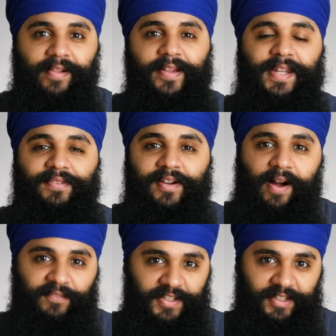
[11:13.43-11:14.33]
Let's have a
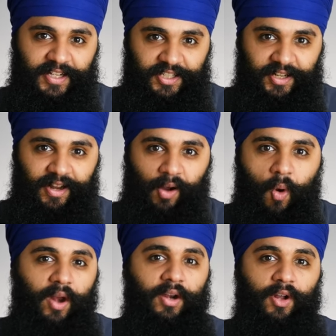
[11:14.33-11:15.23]
conversation. I
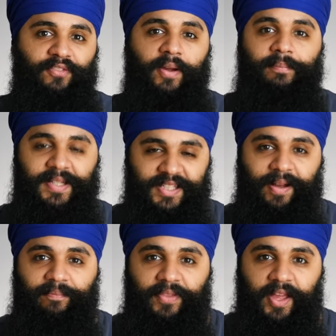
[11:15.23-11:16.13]
want to know if I missed
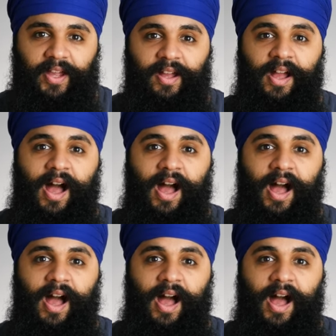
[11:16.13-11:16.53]
something.